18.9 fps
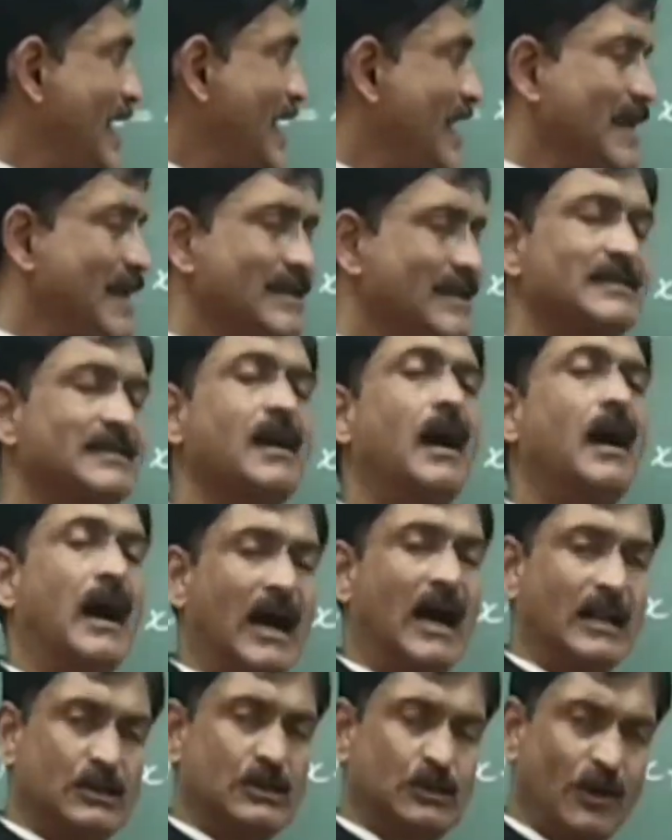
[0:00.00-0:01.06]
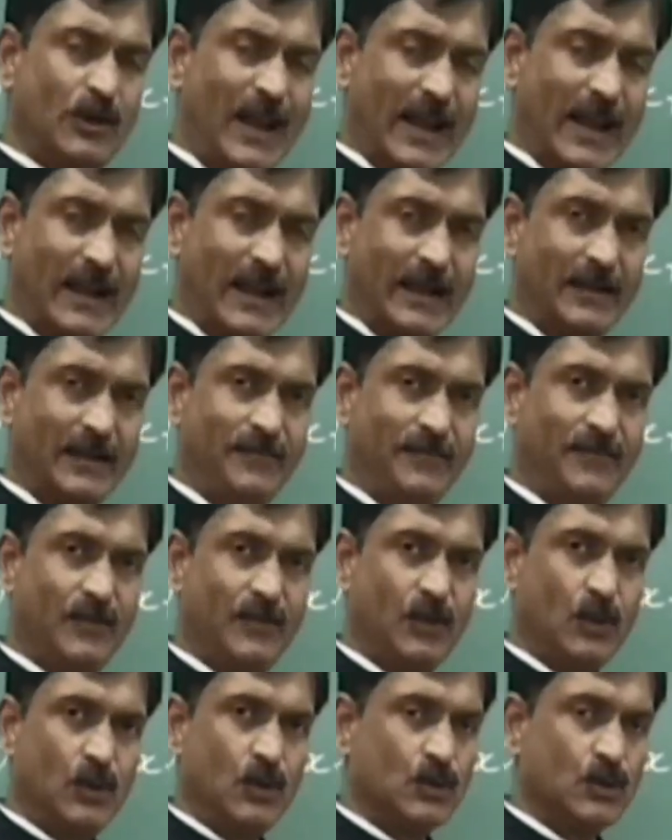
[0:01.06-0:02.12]
is also negative.
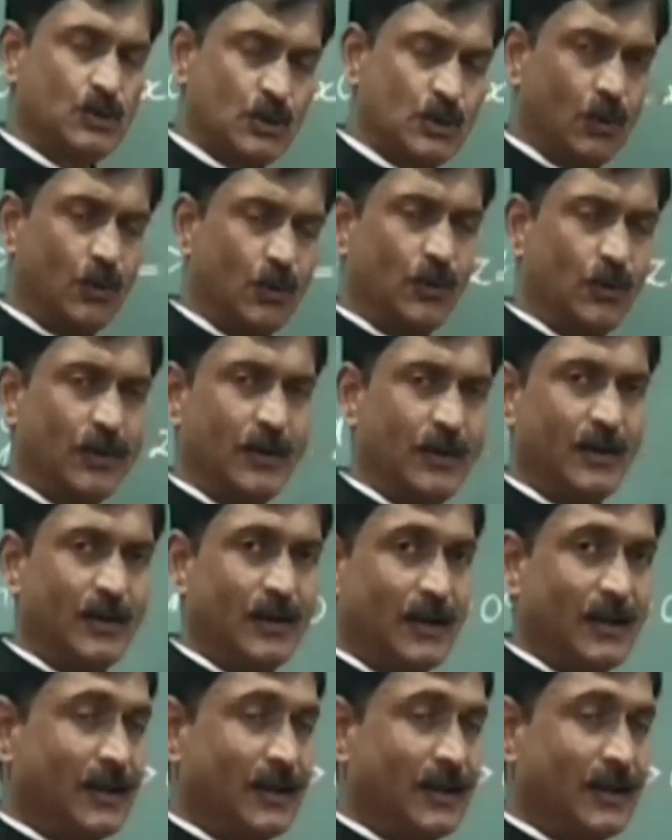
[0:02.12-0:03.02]
So,